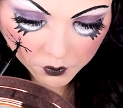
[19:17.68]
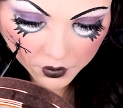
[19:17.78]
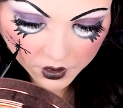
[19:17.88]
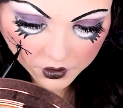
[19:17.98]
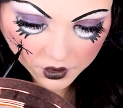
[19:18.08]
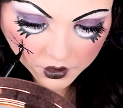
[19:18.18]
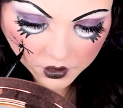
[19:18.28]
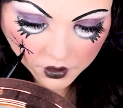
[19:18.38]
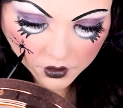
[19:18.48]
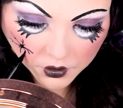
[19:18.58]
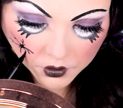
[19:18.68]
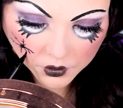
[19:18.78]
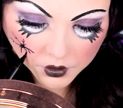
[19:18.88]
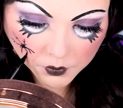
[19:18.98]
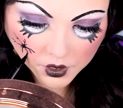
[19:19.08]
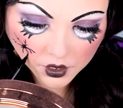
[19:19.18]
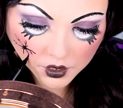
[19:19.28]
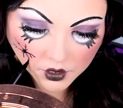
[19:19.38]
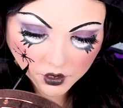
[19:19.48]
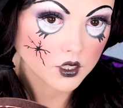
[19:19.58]
But it just shows,
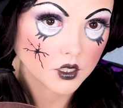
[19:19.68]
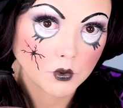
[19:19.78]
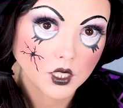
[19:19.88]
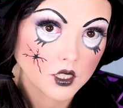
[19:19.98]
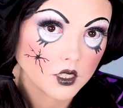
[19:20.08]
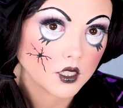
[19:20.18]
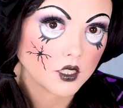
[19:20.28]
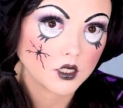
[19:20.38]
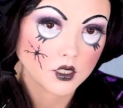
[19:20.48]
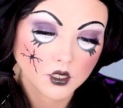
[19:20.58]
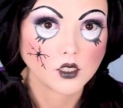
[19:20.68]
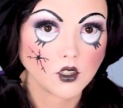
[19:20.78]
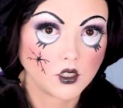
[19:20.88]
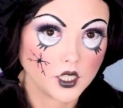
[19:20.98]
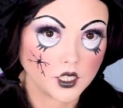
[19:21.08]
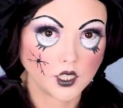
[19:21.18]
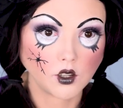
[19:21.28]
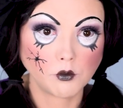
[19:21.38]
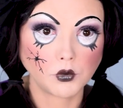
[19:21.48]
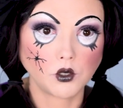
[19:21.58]
man, could be anything. All right, now
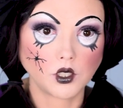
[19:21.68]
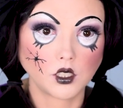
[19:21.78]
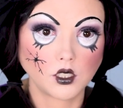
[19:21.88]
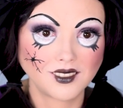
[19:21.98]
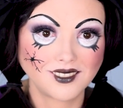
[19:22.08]
I'm broken.